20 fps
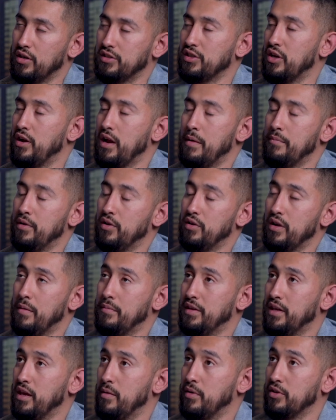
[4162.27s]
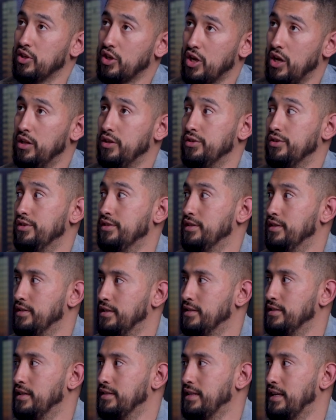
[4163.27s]
Or sorry, I'm thinking about the colors and
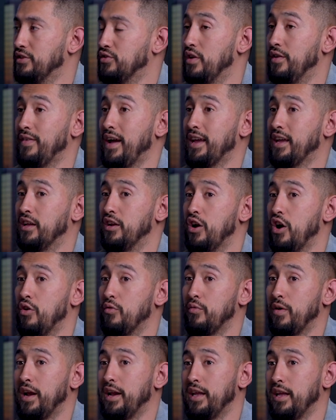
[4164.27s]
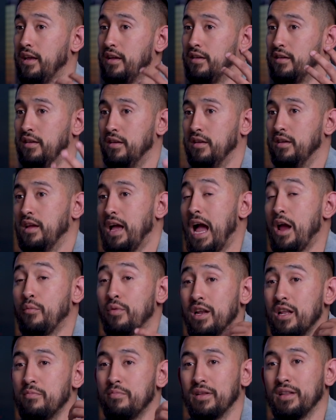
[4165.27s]
things like that. So if I can already, I
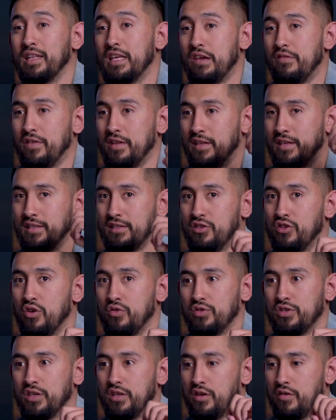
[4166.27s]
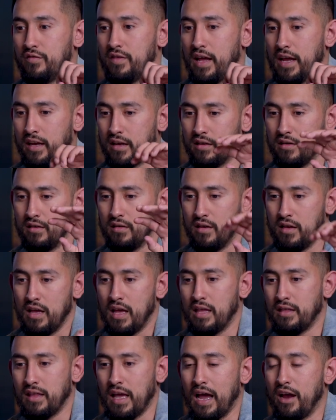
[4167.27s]
really believe in this notion of like,
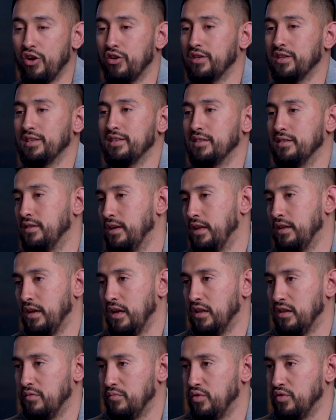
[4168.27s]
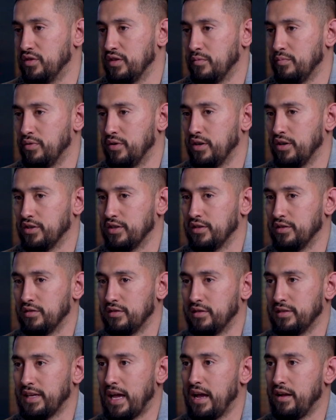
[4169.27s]
I heard this in the music production
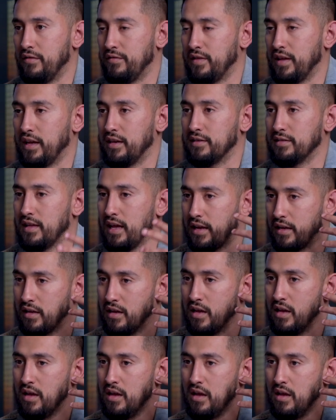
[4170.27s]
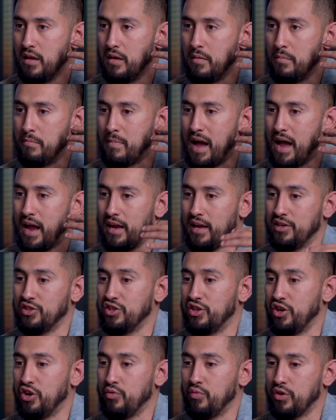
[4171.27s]
side of things. Like, my
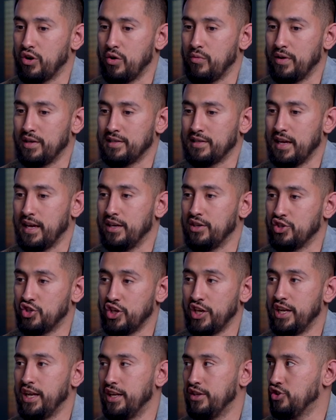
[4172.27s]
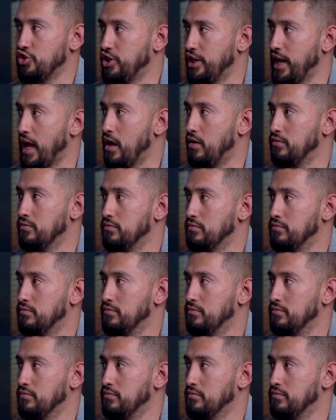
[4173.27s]
engineer would always say, shit in, shit out.